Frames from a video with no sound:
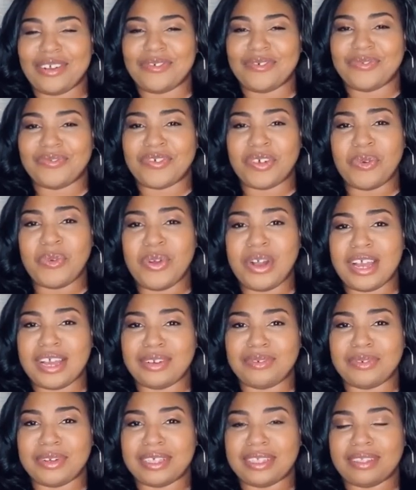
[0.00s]
for
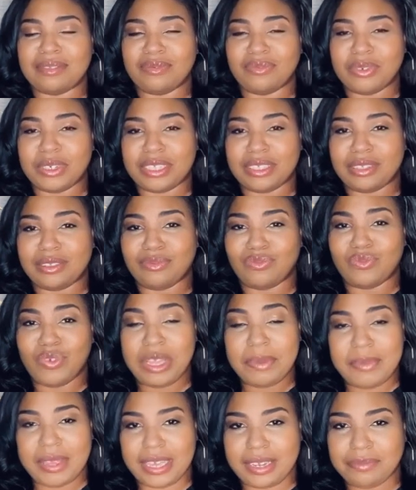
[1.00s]
one, with with
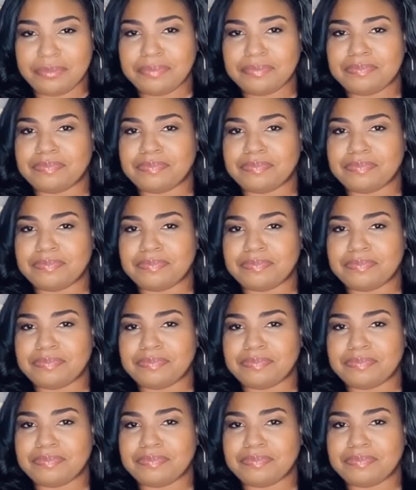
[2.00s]
women,